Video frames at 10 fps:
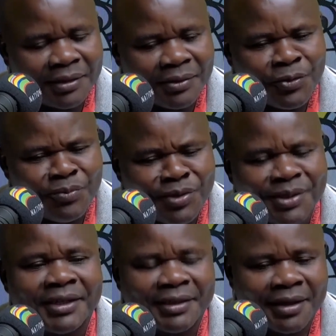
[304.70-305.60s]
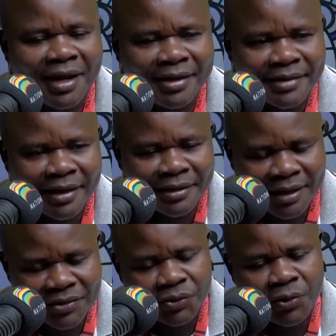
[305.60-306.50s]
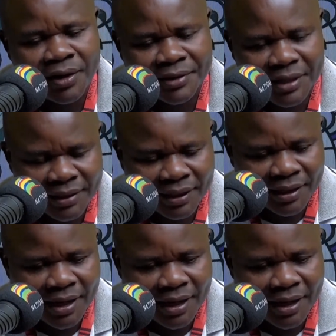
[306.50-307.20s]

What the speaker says: we missed it as an industry or as a sector.